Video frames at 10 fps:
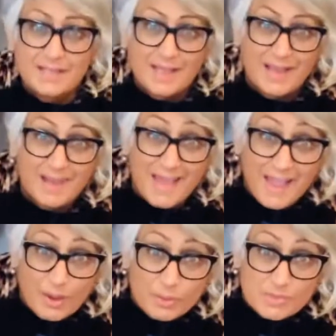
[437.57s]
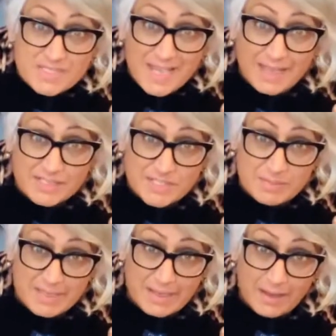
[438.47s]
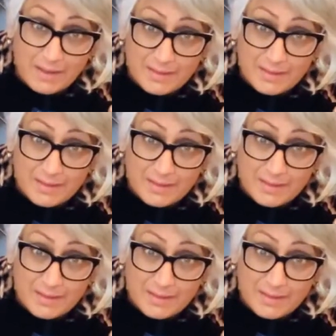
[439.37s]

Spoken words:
cloud cashmere,